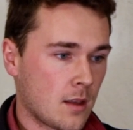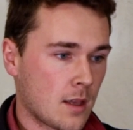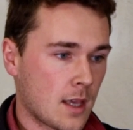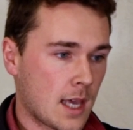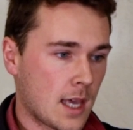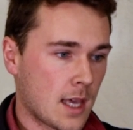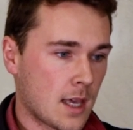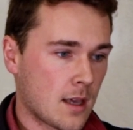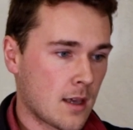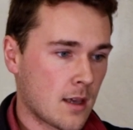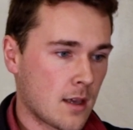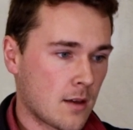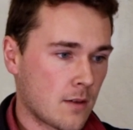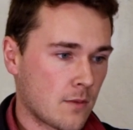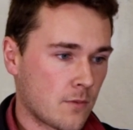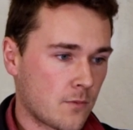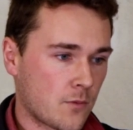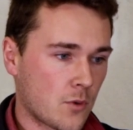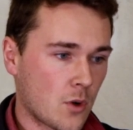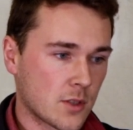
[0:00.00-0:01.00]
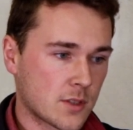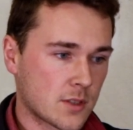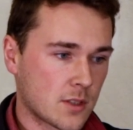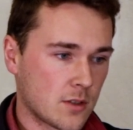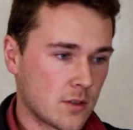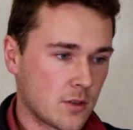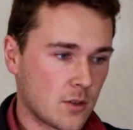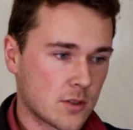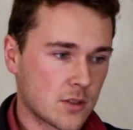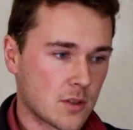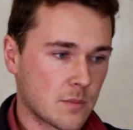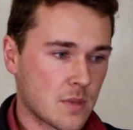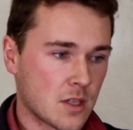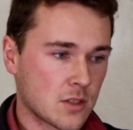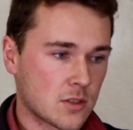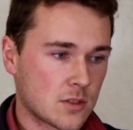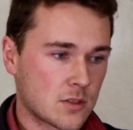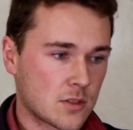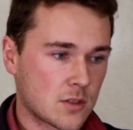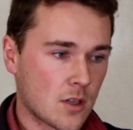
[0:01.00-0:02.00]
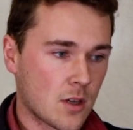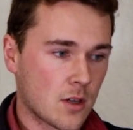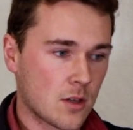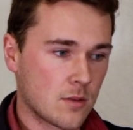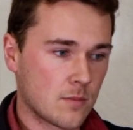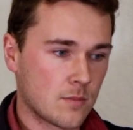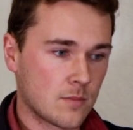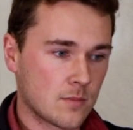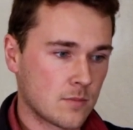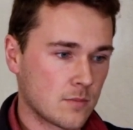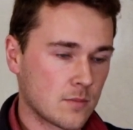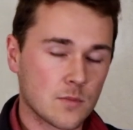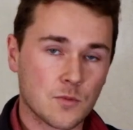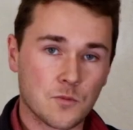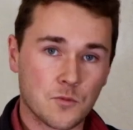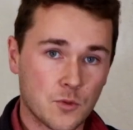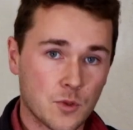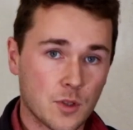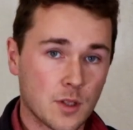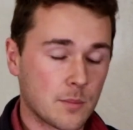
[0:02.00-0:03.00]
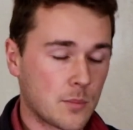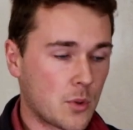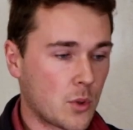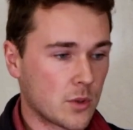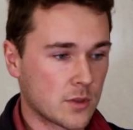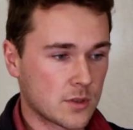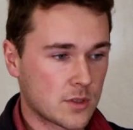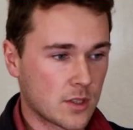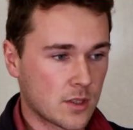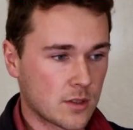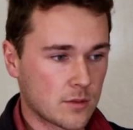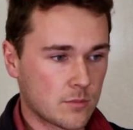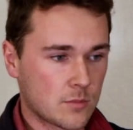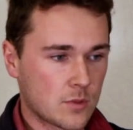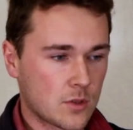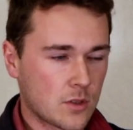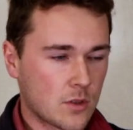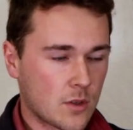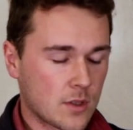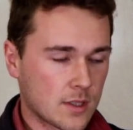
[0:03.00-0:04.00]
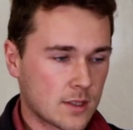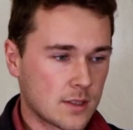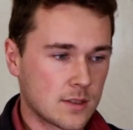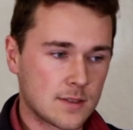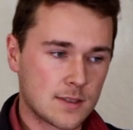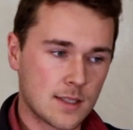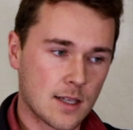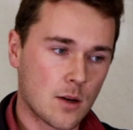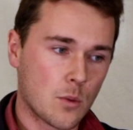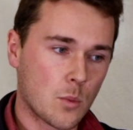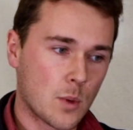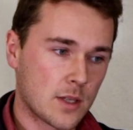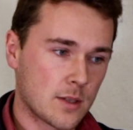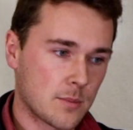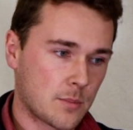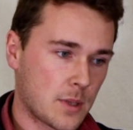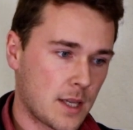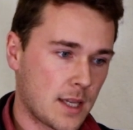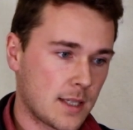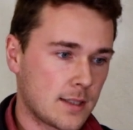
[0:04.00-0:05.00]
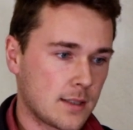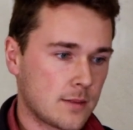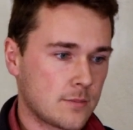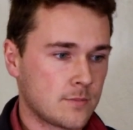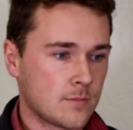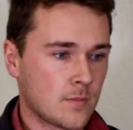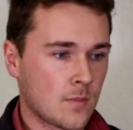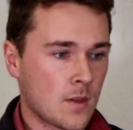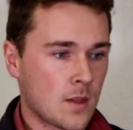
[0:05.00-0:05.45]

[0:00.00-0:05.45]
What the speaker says: Frost, not so much, so really important to kind of consider when you're planting.